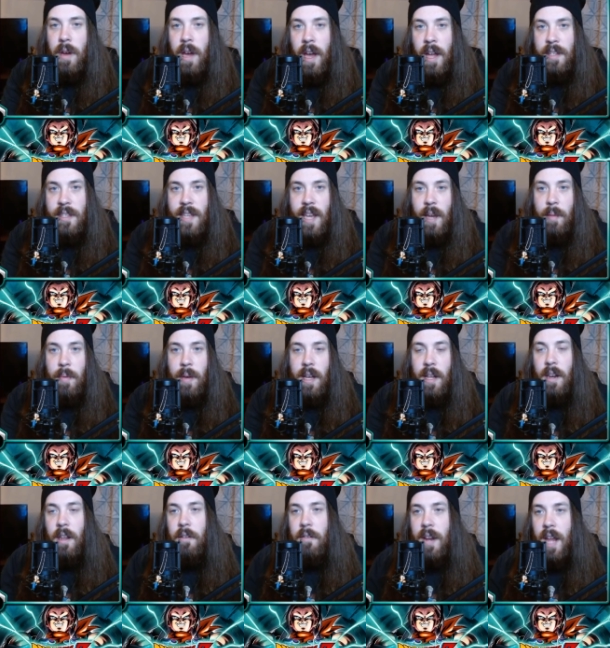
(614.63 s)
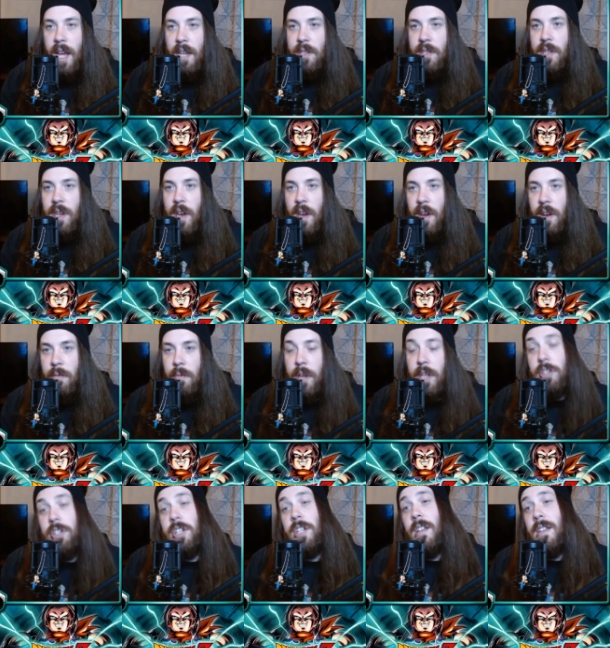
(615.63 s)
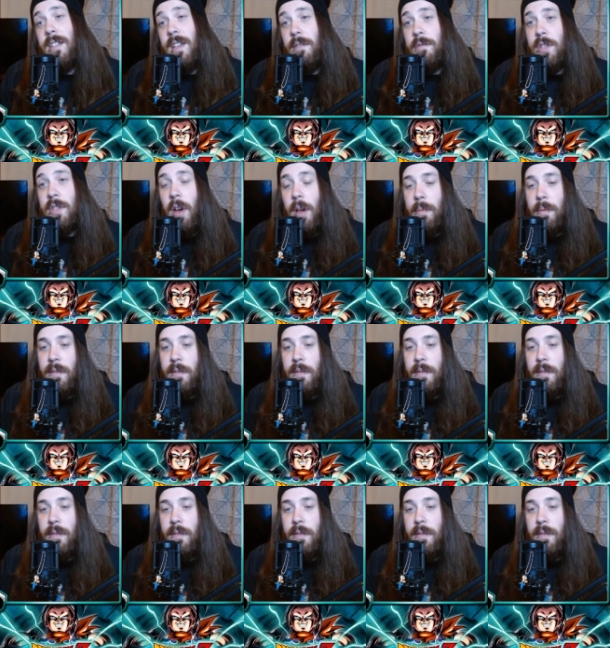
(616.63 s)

uh, TEQ Piccolo next turn, which he does have type